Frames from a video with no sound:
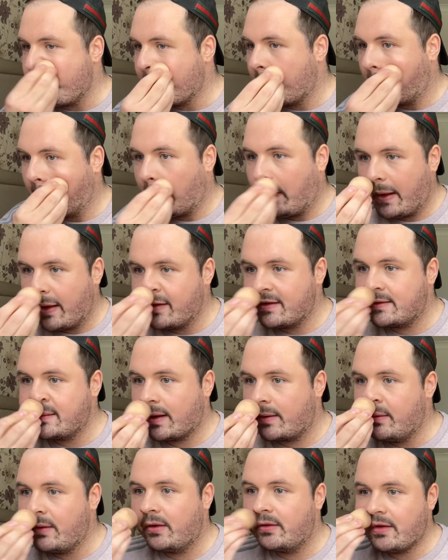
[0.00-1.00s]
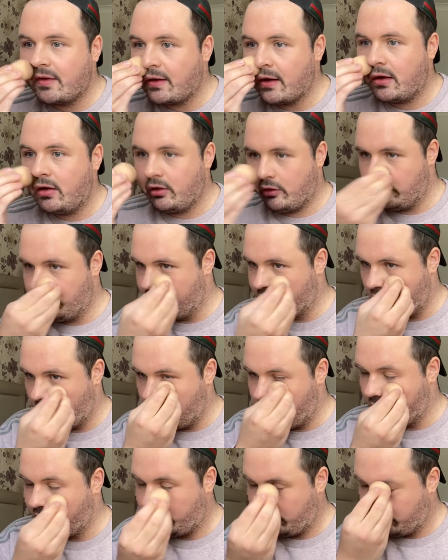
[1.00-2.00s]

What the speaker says: Yesterday when I did that live, I was